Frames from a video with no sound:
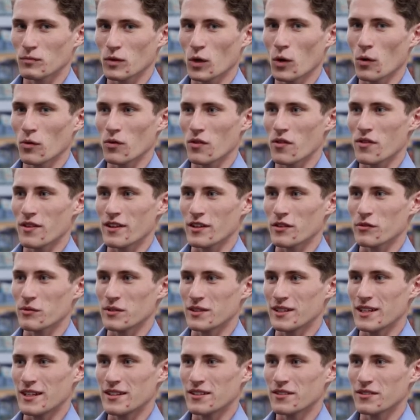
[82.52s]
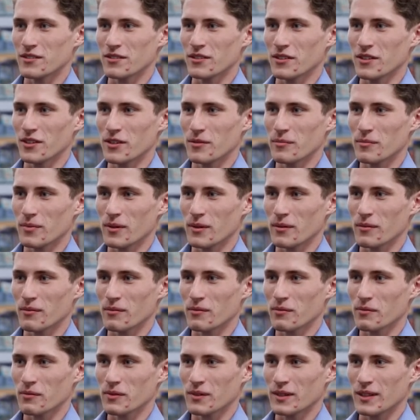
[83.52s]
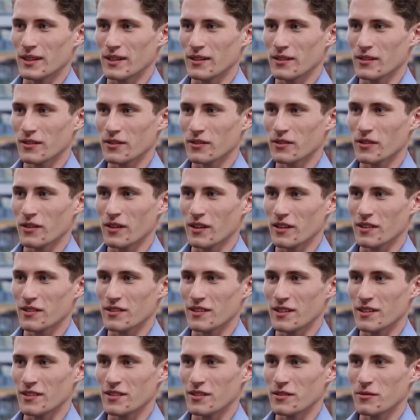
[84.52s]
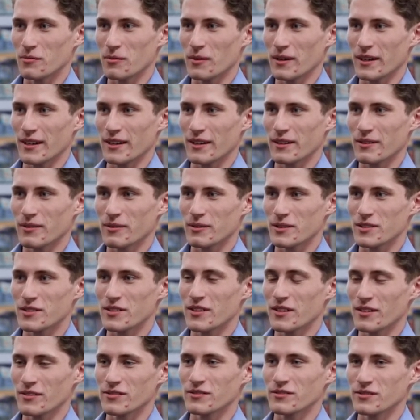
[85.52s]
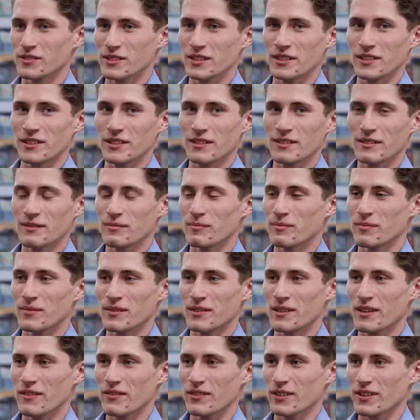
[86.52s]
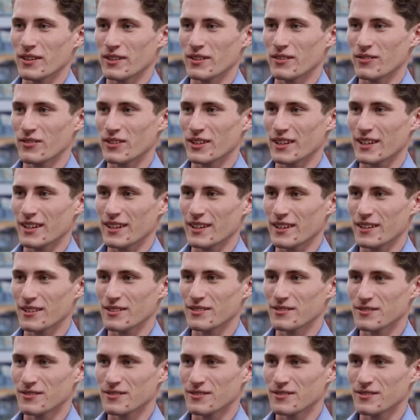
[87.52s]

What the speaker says: all the things we need to learn, but in a Christ-centered way, which I really am never going to forget.